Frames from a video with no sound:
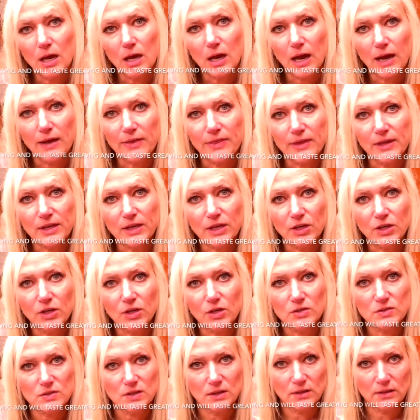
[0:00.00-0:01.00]
I think it
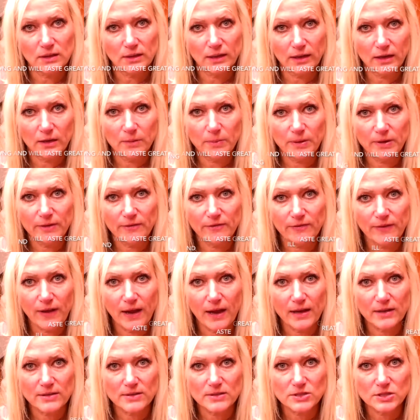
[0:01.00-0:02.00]
cooks a little bit
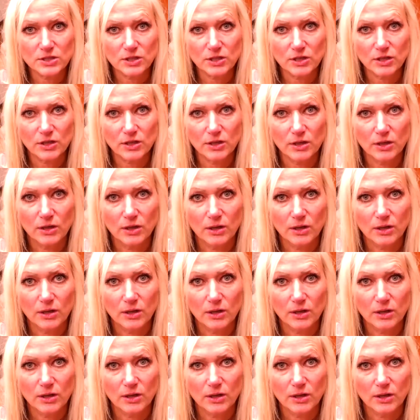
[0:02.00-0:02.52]
faster,